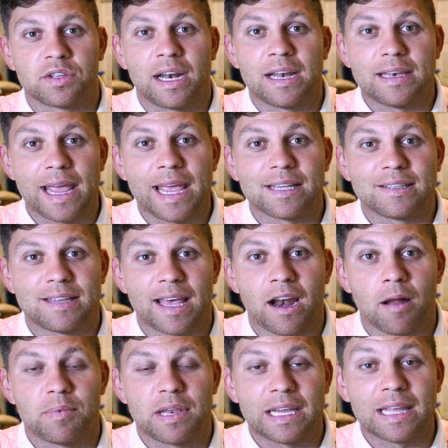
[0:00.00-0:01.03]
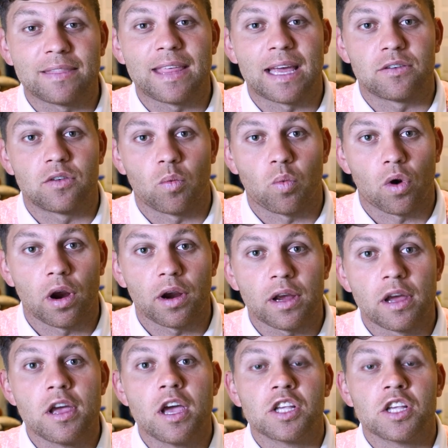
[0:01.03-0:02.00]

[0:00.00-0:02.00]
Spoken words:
on a day of setup to get that to work.